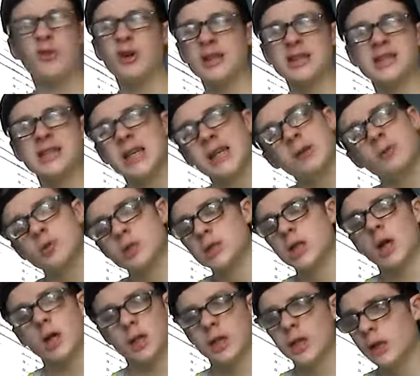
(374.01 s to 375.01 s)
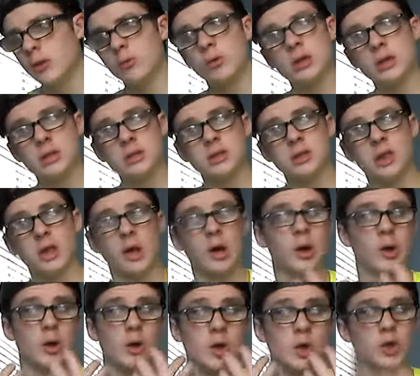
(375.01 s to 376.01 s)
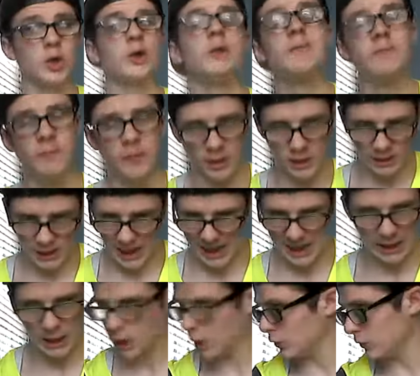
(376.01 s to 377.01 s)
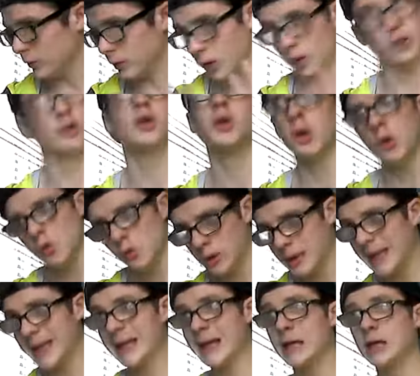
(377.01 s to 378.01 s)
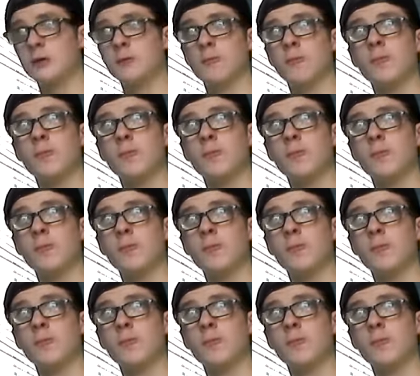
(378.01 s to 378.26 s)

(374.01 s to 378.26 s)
want to say he was he was like the goat at